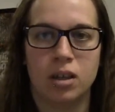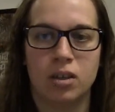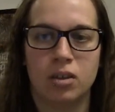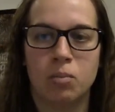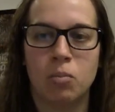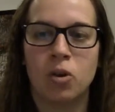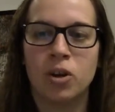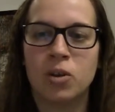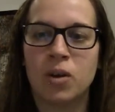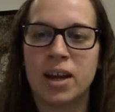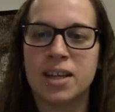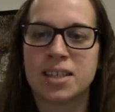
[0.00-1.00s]
The more you
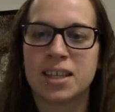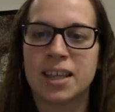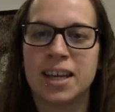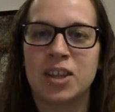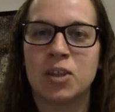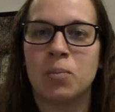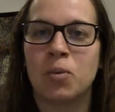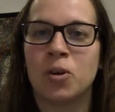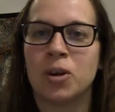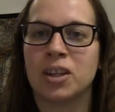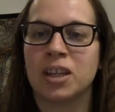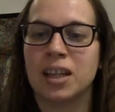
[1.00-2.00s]
isolate, the
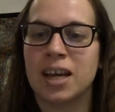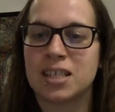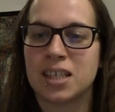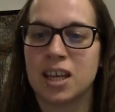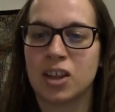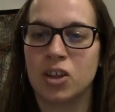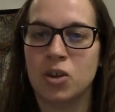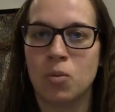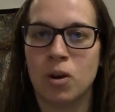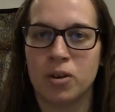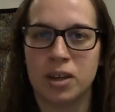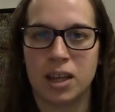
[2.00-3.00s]
less likely you
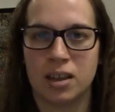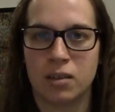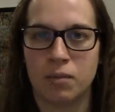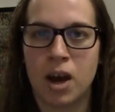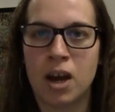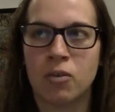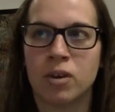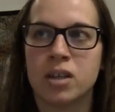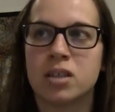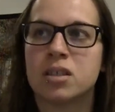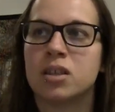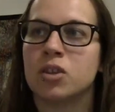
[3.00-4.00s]
are to get the
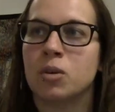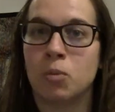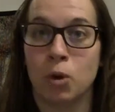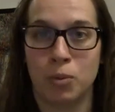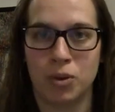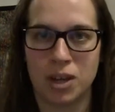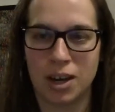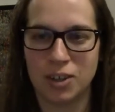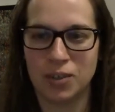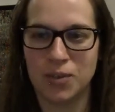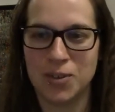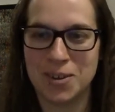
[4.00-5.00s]
virus, the more
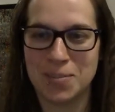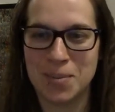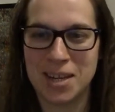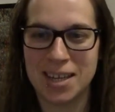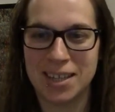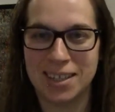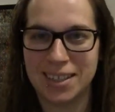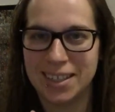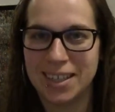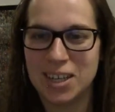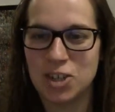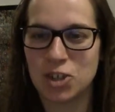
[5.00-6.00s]
productive you can be.
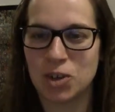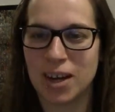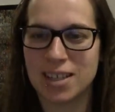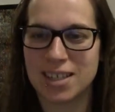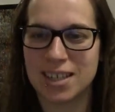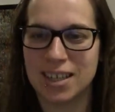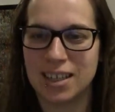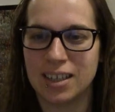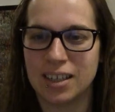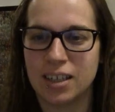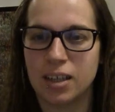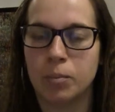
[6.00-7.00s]
Interesting.
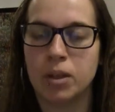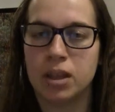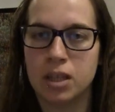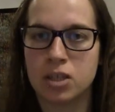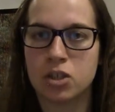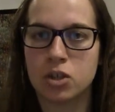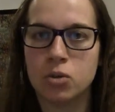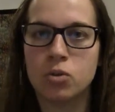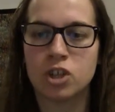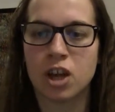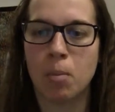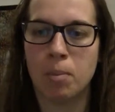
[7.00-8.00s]
But this too
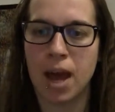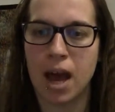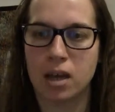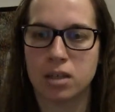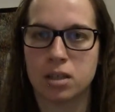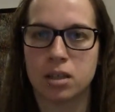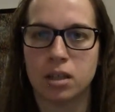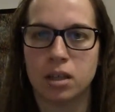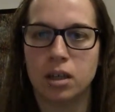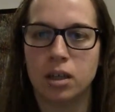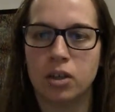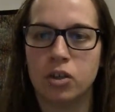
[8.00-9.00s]
shall pass.
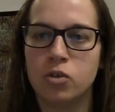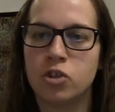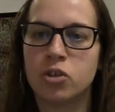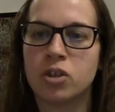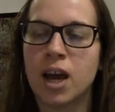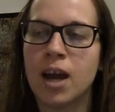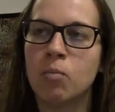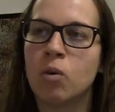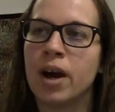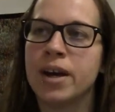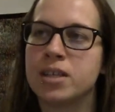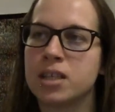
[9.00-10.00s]
Use your time
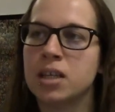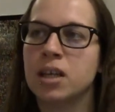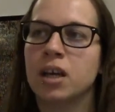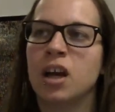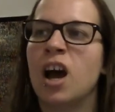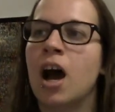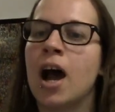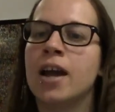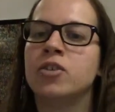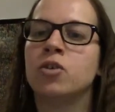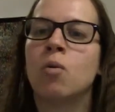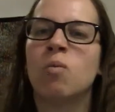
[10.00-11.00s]
wisely. I
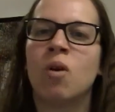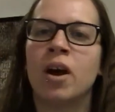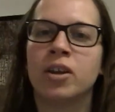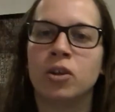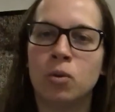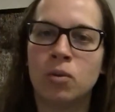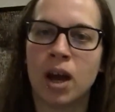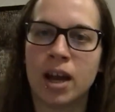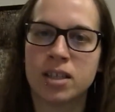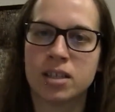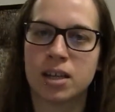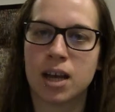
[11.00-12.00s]
don't want you
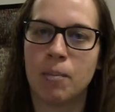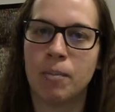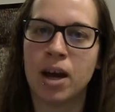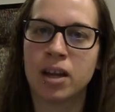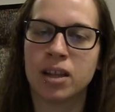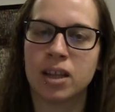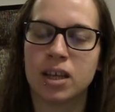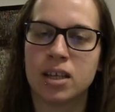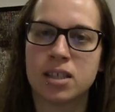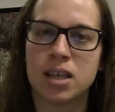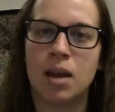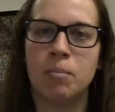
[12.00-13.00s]
guys to come out of
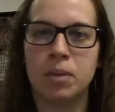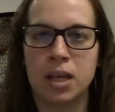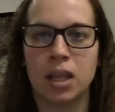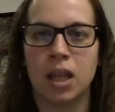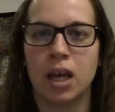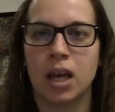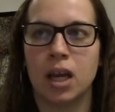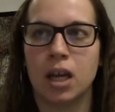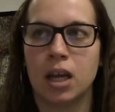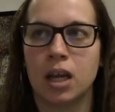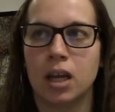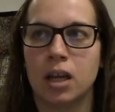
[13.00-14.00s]
this and be like,
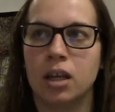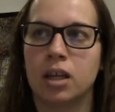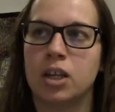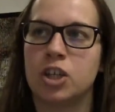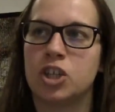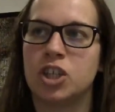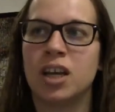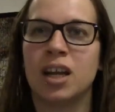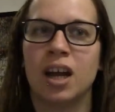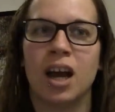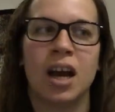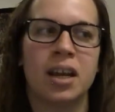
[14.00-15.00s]
shit,
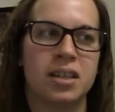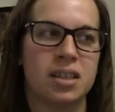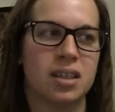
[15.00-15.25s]
I